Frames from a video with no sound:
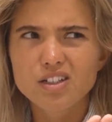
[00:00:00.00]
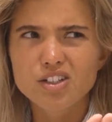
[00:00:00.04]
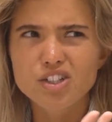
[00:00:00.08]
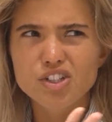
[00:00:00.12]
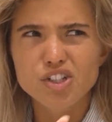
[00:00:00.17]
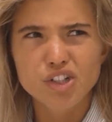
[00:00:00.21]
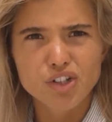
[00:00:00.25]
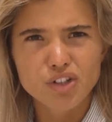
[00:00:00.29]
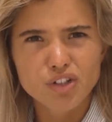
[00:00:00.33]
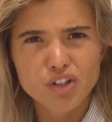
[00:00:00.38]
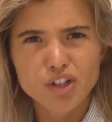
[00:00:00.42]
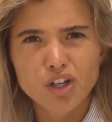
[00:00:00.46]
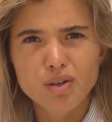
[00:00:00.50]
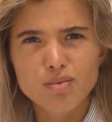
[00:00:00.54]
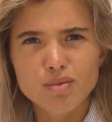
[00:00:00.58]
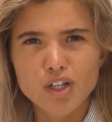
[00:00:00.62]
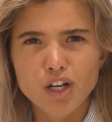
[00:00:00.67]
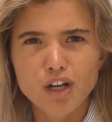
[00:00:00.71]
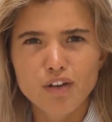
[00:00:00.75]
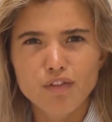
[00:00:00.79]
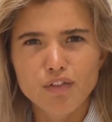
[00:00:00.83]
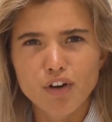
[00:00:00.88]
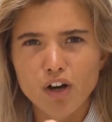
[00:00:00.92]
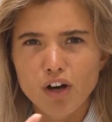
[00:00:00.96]
dirt comes
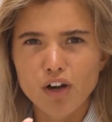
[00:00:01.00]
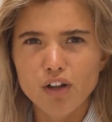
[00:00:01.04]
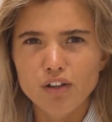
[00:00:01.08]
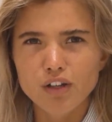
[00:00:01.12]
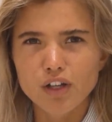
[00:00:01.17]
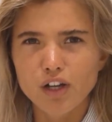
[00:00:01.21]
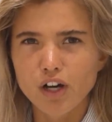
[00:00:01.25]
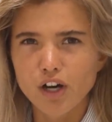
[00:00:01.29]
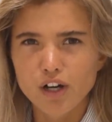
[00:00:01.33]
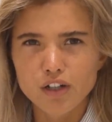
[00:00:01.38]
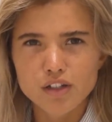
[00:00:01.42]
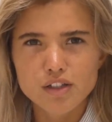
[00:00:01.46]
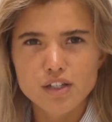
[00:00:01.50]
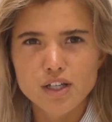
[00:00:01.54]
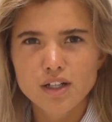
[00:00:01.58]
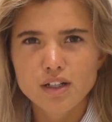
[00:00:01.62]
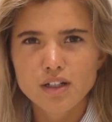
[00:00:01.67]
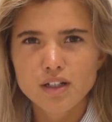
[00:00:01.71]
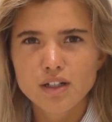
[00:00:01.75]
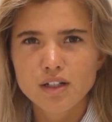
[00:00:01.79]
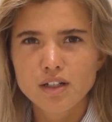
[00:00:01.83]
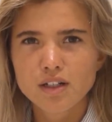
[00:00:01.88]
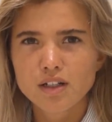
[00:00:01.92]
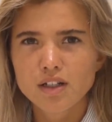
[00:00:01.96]
off on the
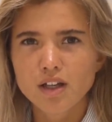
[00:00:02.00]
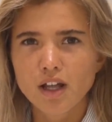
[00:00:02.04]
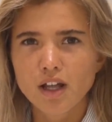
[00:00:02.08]
cotton.